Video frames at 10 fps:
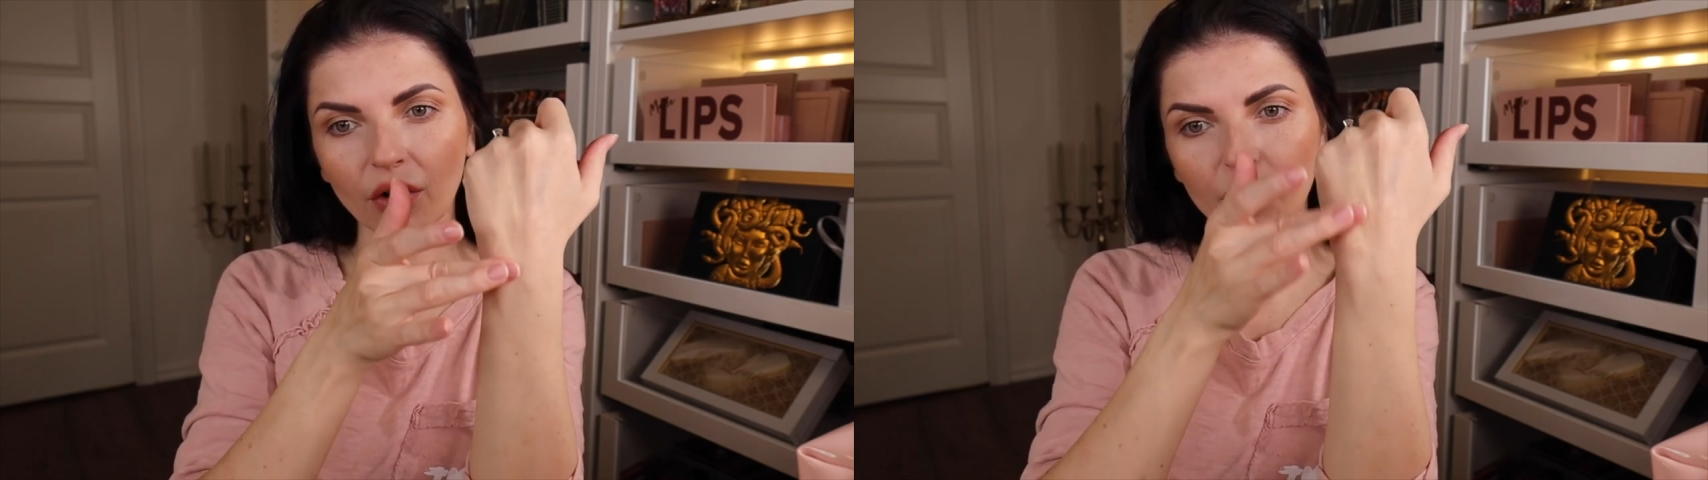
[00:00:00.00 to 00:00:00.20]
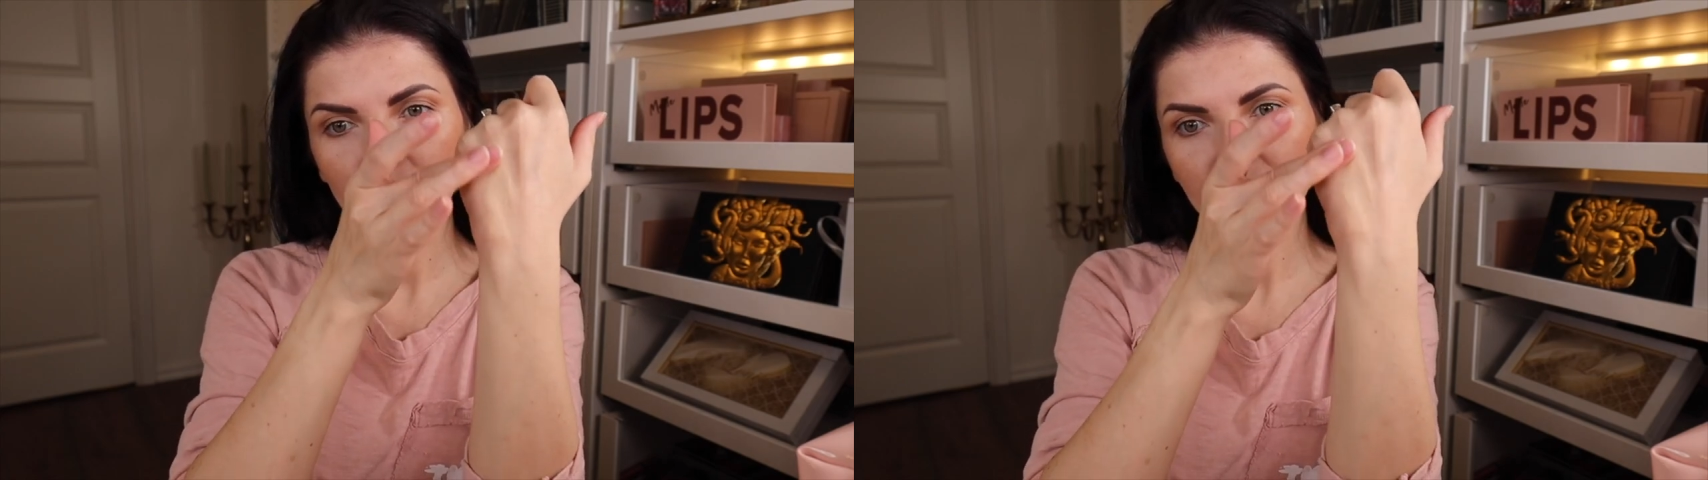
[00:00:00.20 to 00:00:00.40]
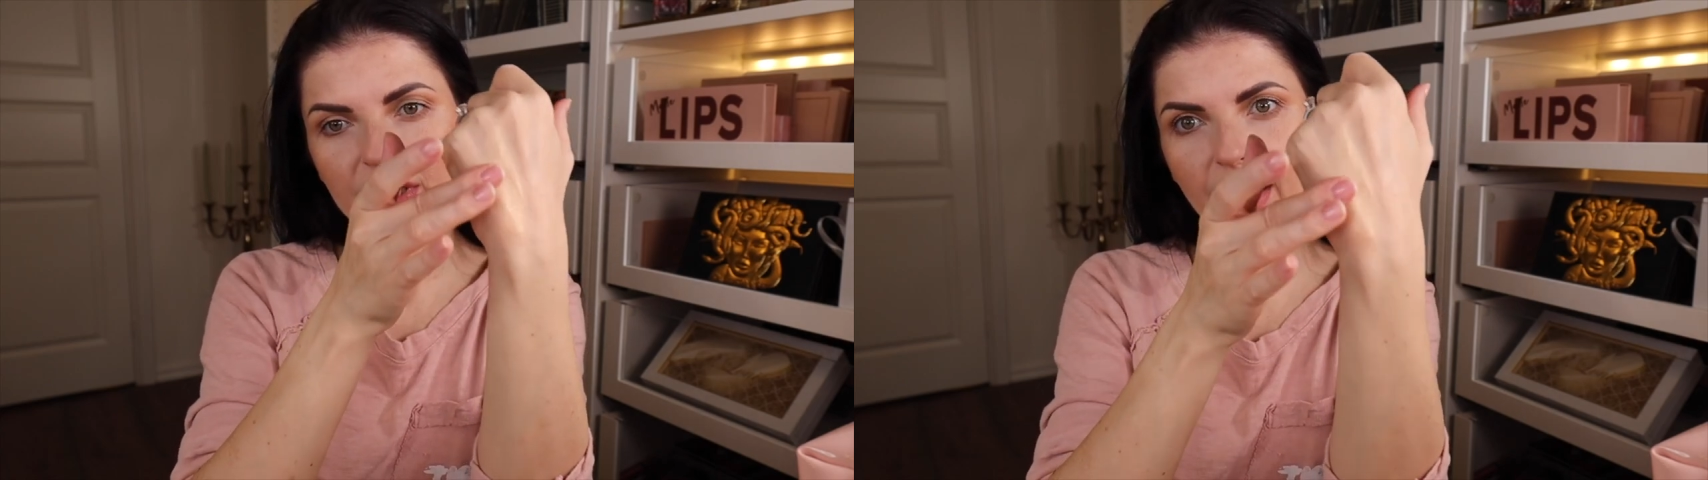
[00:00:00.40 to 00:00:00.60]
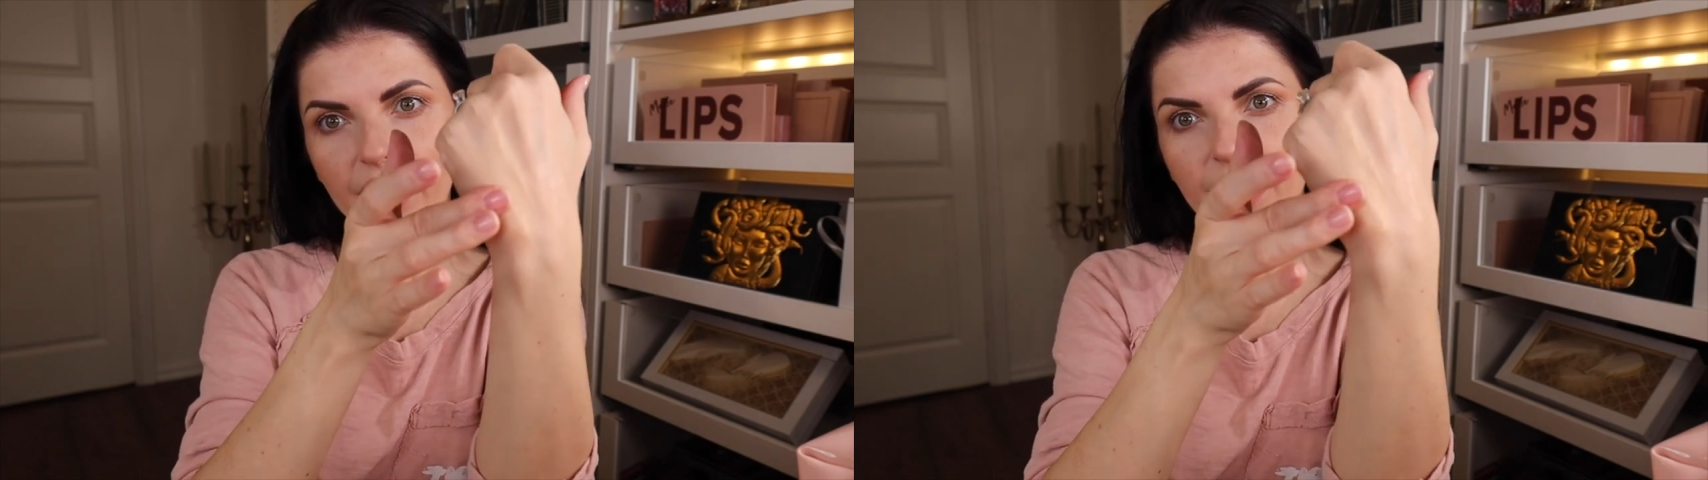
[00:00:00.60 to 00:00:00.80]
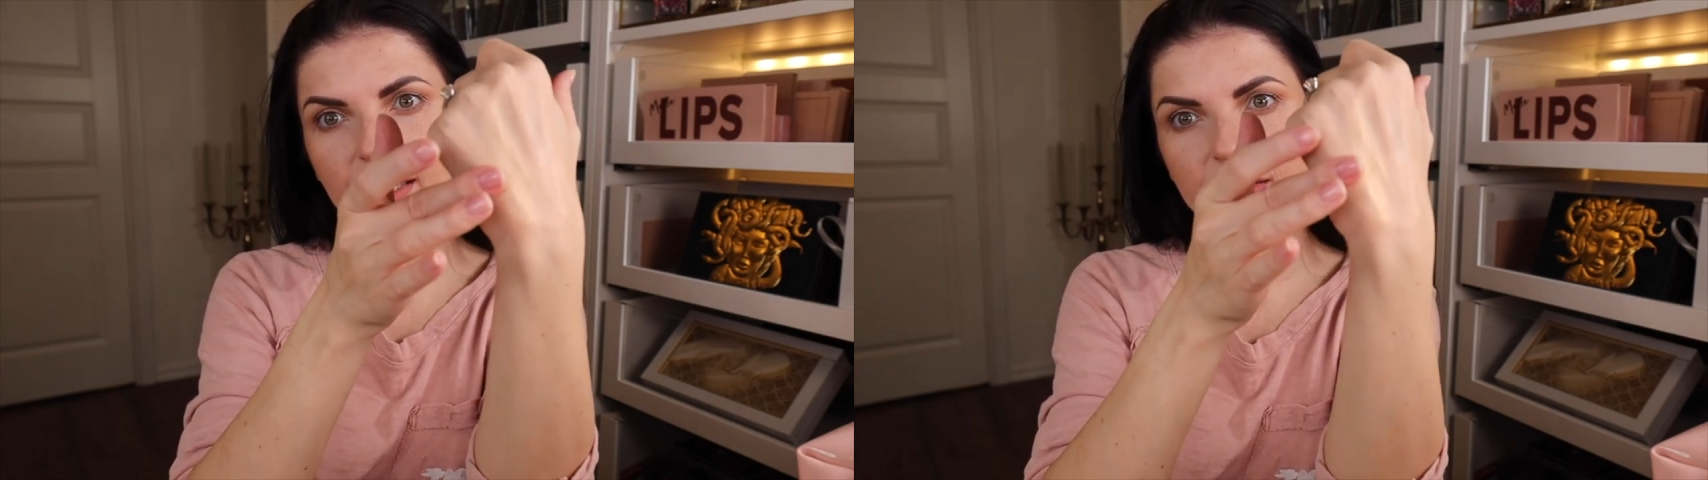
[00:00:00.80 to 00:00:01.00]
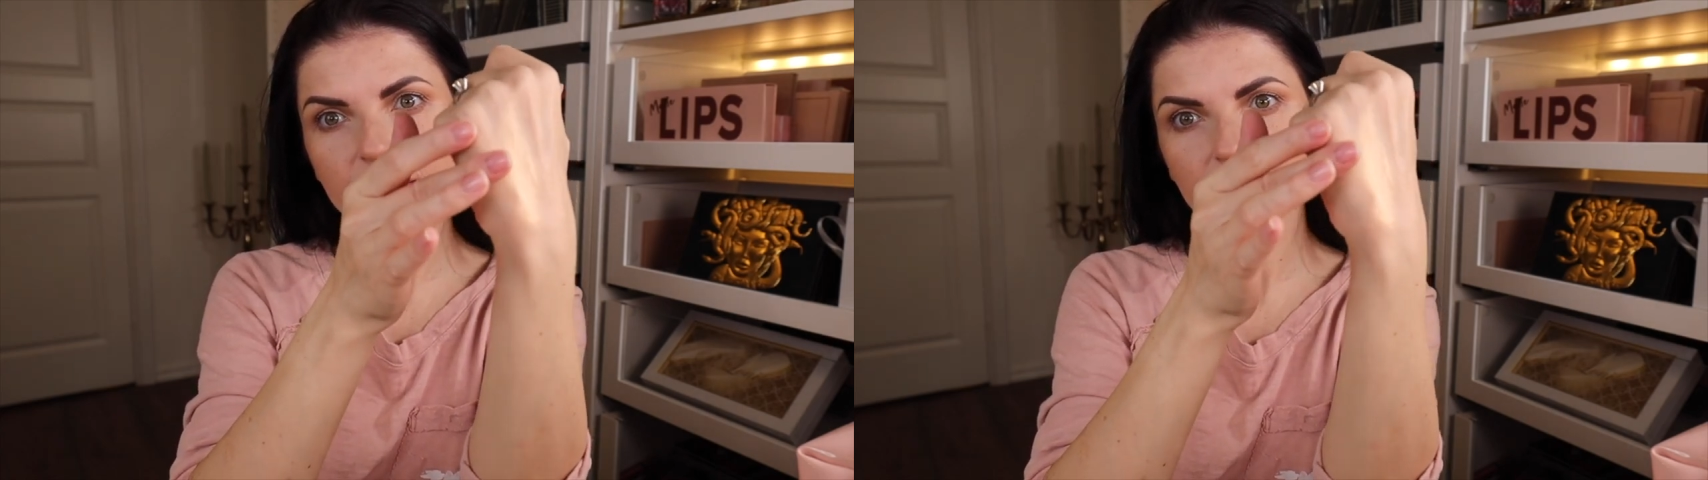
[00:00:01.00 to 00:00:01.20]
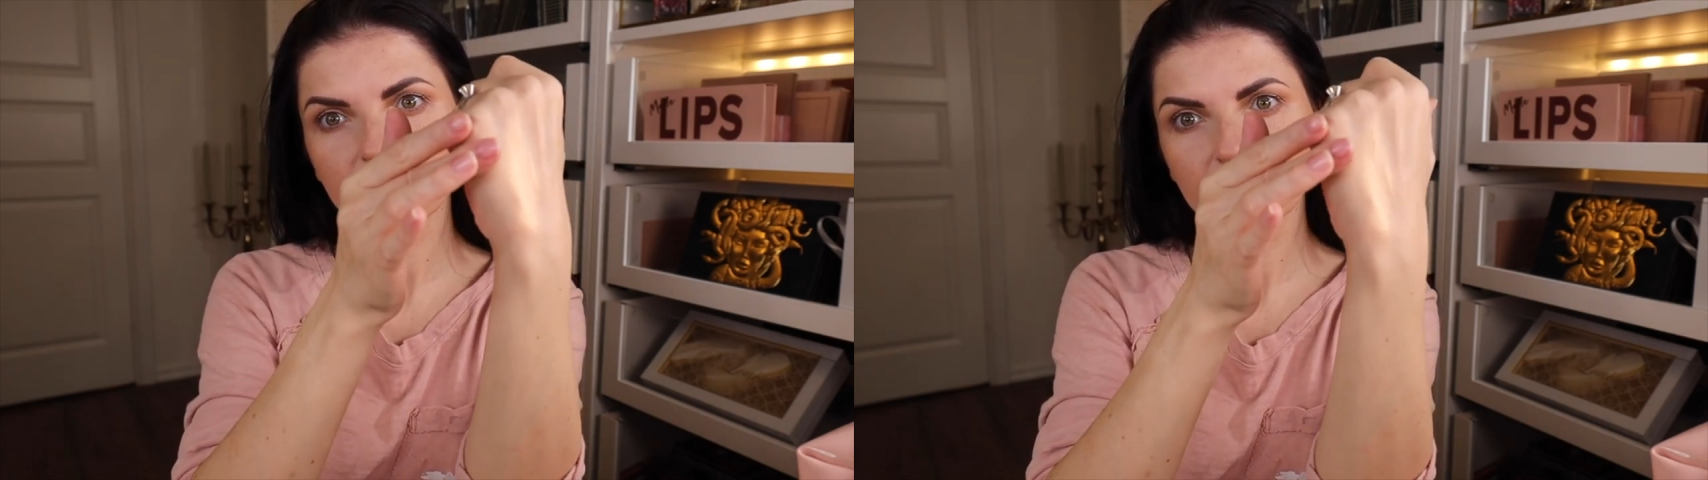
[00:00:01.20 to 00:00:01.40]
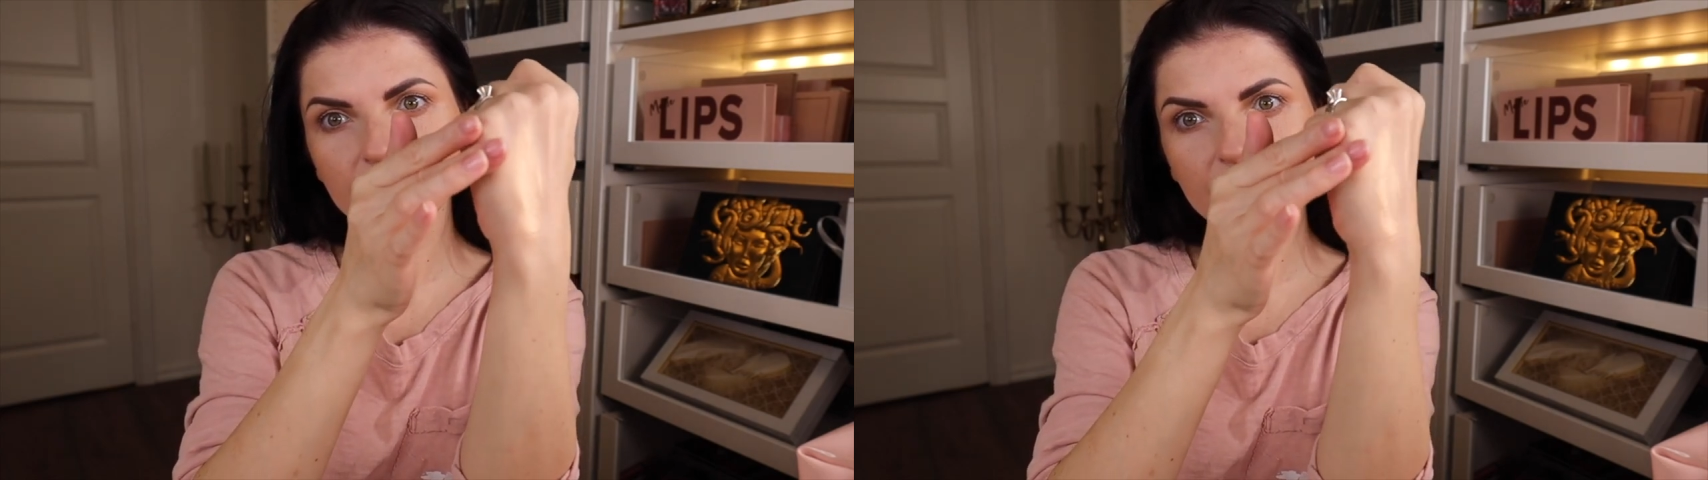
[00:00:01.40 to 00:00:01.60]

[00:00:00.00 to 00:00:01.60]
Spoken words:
almost highlighter,